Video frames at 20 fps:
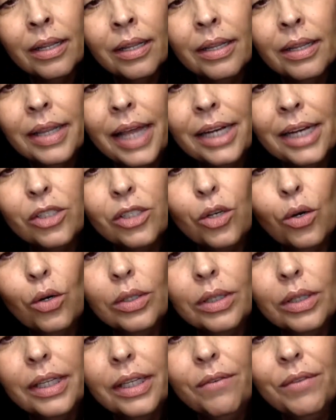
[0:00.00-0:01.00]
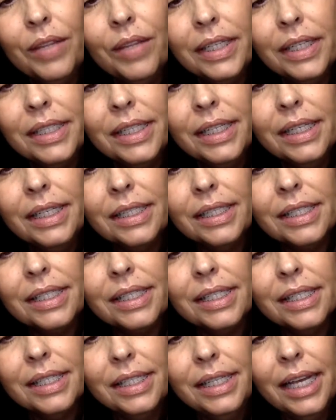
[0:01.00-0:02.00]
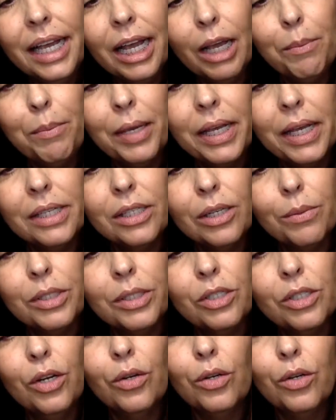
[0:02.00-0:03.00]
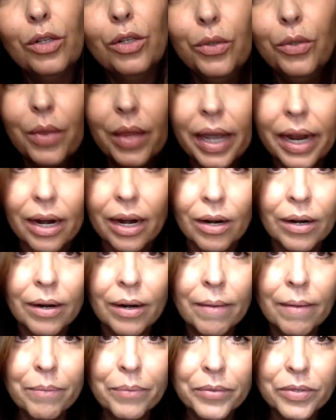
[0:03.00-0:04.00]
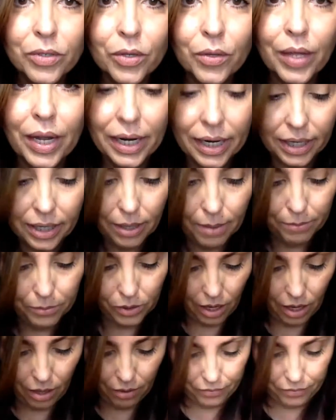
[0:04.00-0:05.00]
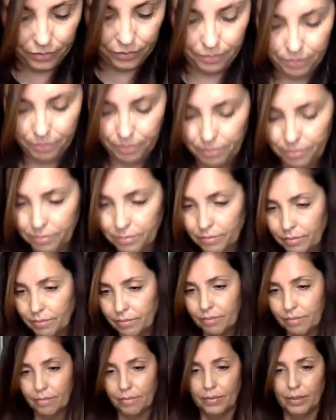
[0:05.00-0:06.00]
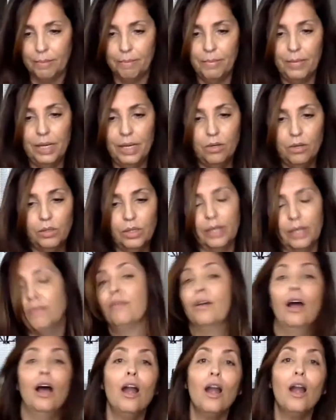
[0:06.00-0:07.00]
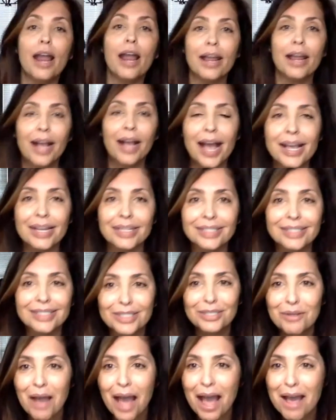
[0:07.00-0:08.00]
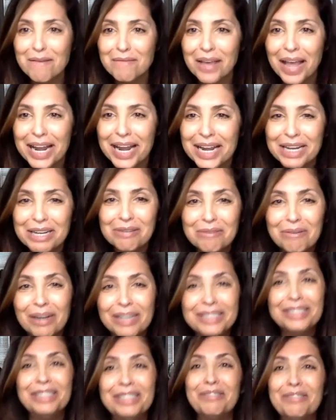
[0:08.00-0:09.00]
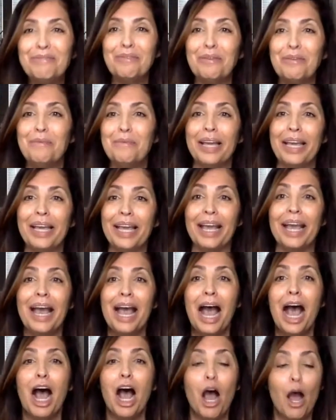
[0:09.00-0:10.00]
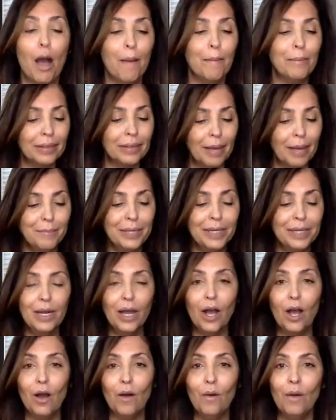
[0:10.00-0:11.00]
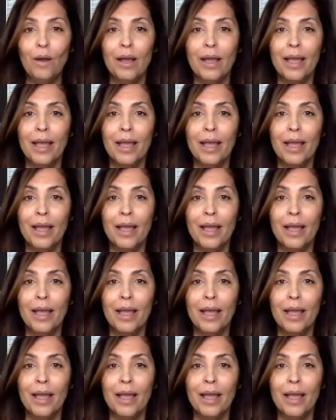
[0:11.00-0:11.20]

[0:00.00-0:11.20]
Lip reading: That is gold leaf that didn't stick because there was no glue there, so then it comes off. My gold leaf. All right, guys, do you have any questions for me? Let me know